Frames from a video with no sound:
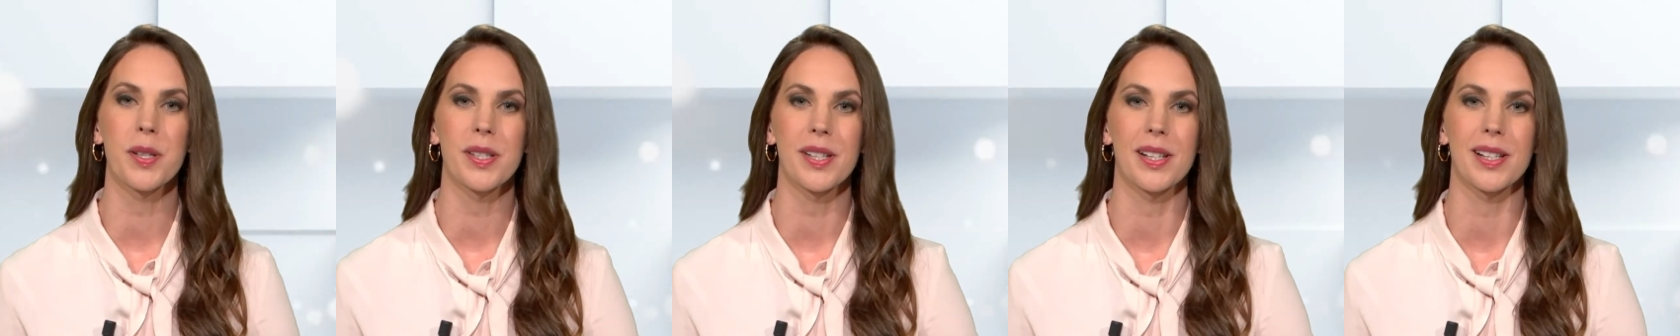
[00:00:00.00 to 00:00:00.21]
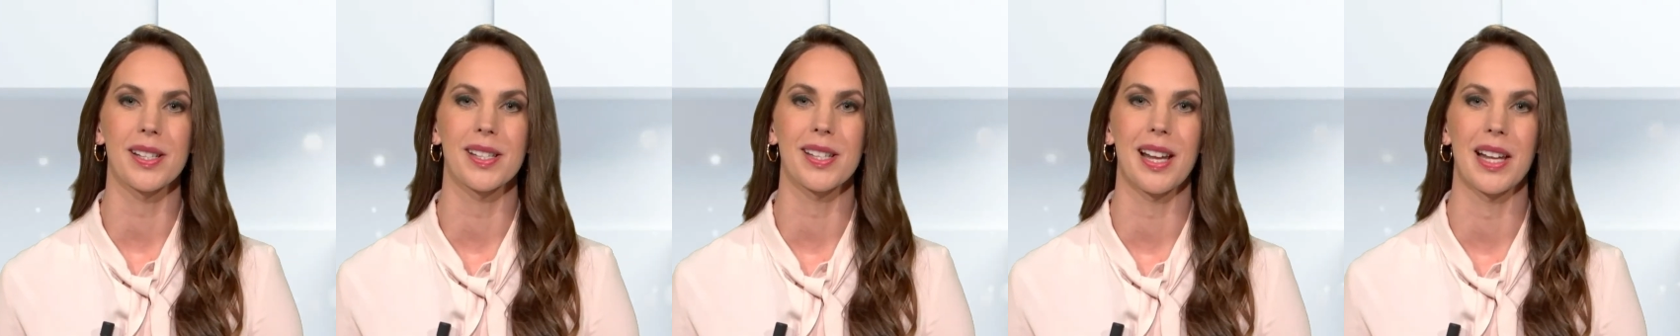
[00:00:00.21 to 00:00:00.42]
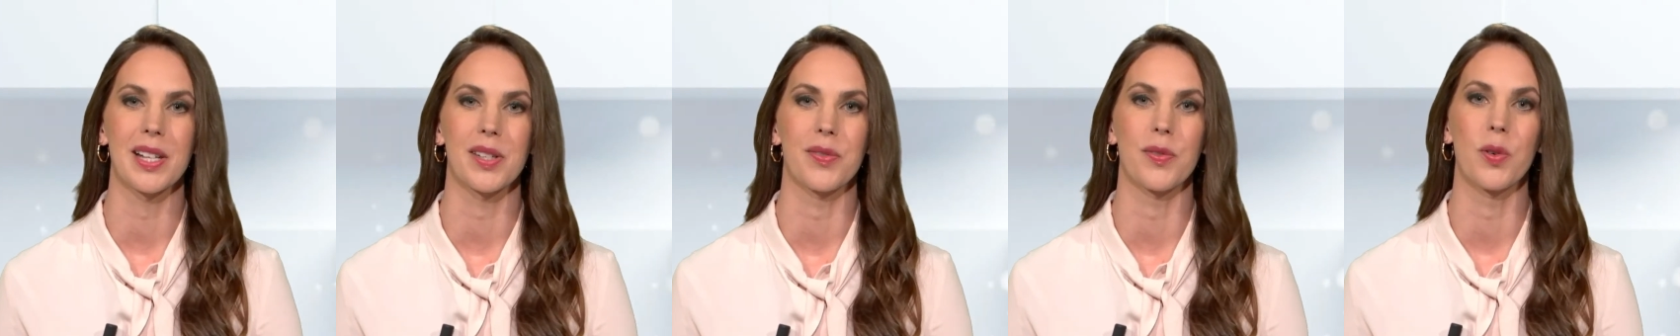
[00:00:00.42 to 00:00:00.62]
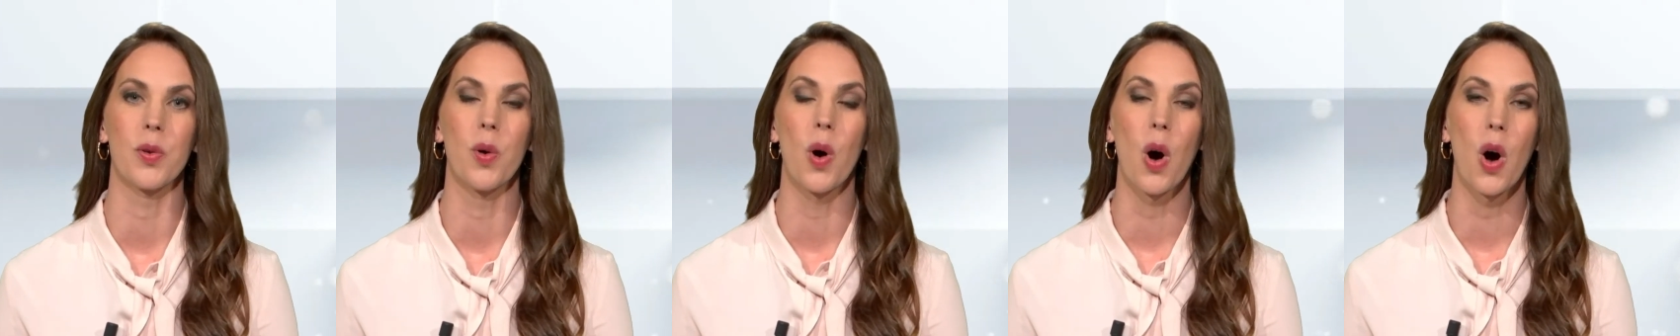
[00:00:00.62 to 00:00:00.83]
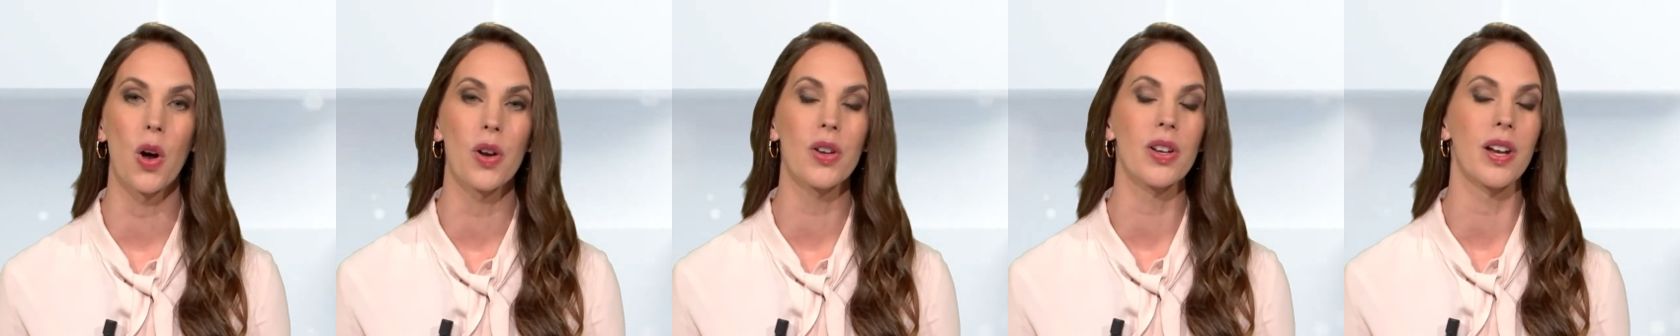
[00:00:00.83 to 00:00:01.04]

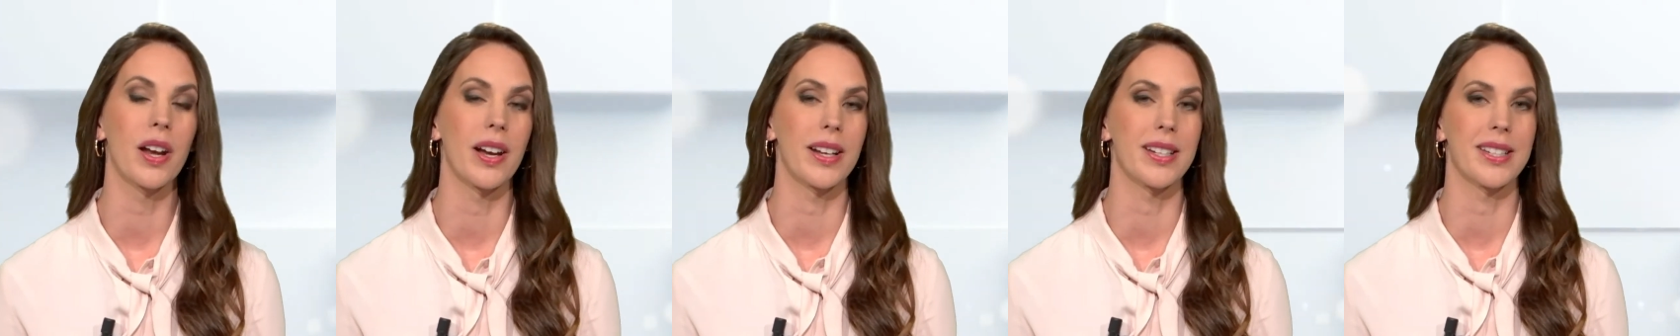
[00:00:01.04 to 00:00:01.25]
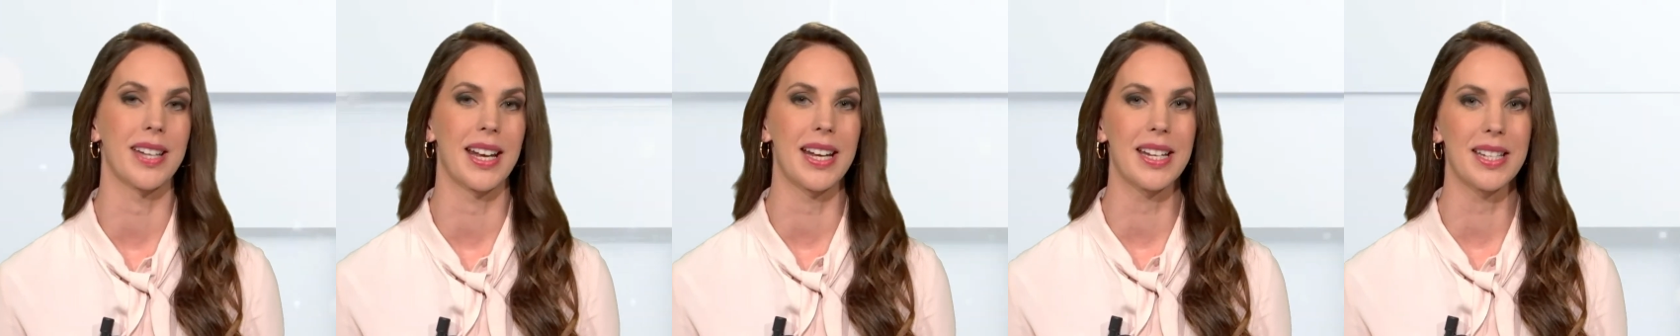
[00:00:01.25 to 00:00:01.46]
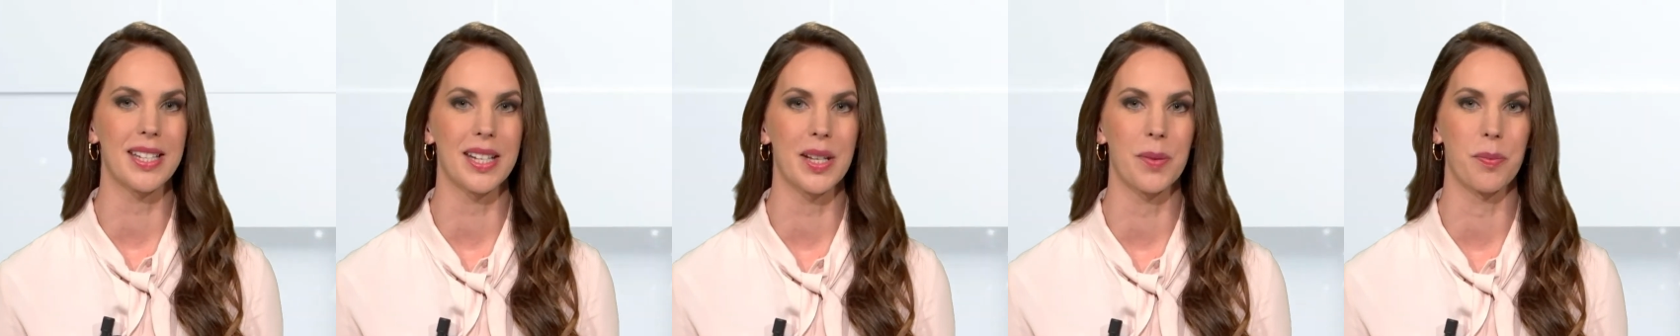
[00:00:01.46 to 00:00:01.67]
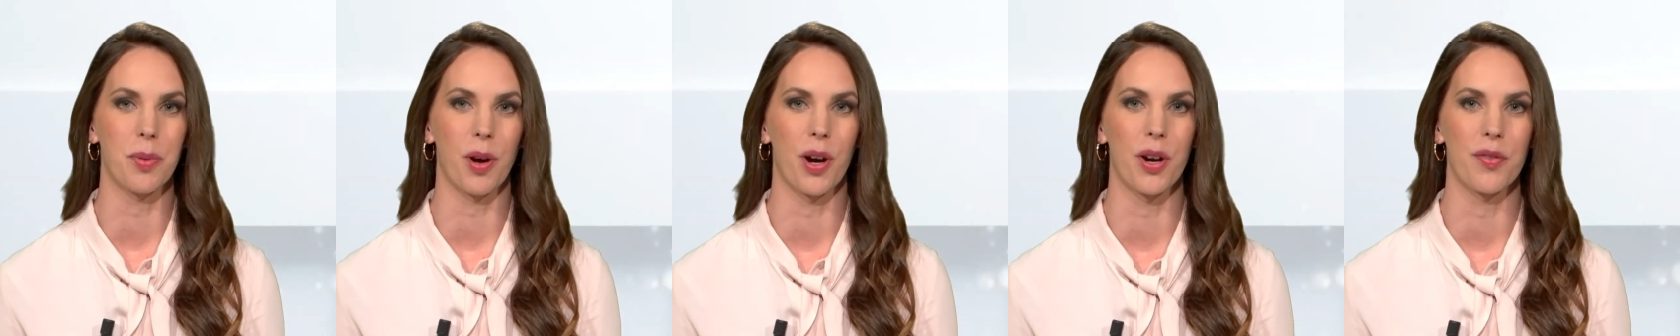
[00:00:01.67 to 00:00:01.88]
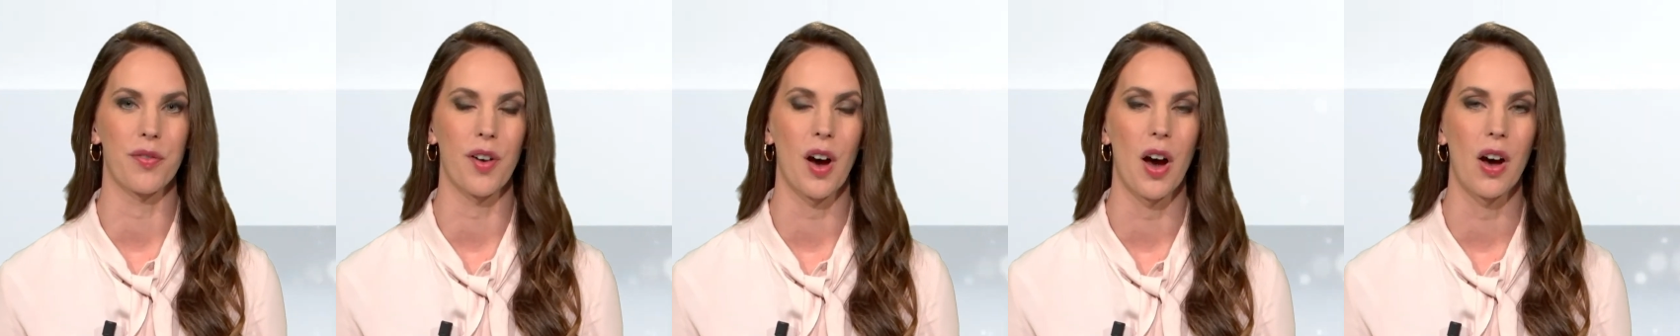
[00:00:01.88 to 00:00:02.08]
successful online dating
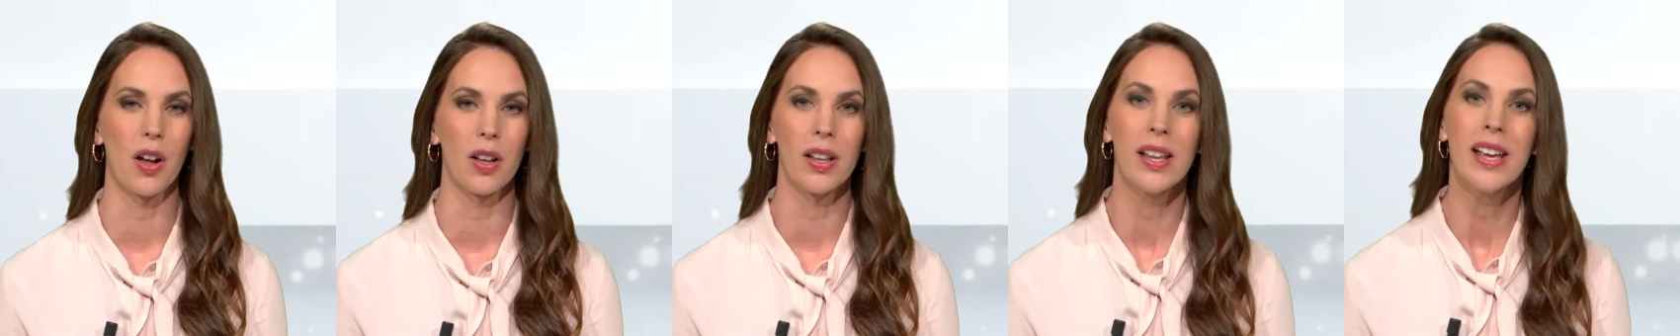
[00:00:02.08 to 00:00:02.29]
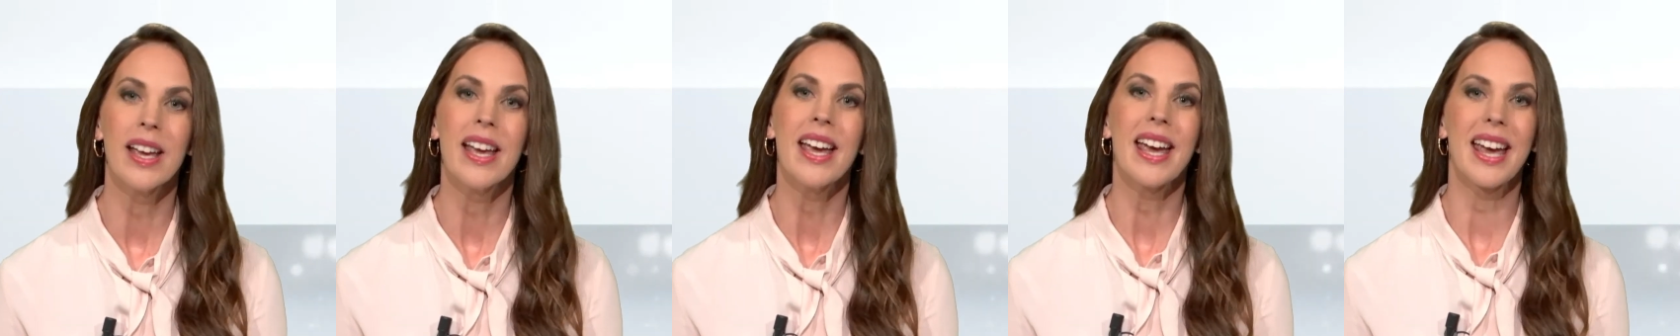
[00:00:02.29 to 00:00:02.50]
profile